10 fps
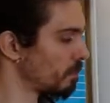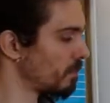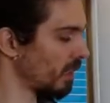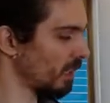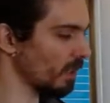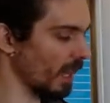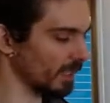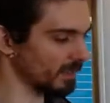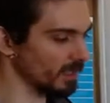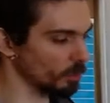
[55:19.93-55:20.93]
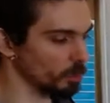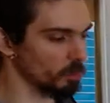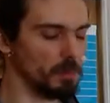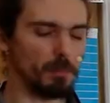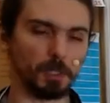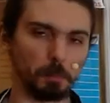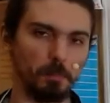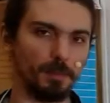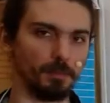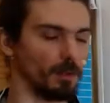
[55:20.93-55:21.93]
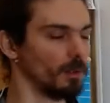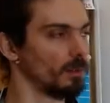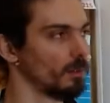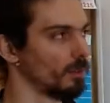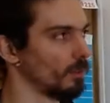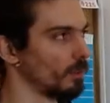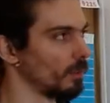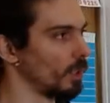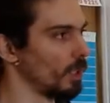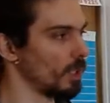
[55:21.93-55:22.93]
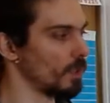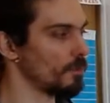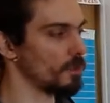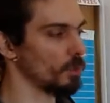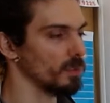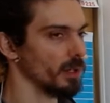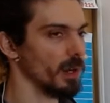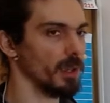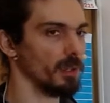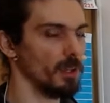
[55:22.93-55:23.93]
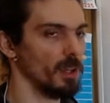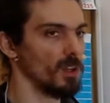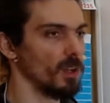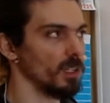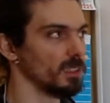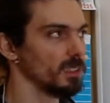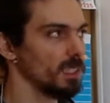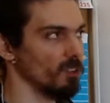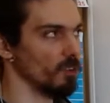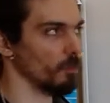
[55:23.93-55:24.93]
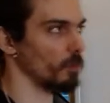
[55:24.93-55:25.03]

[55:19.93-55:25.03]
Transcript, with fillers: You, I think it would be much better if you try, instead of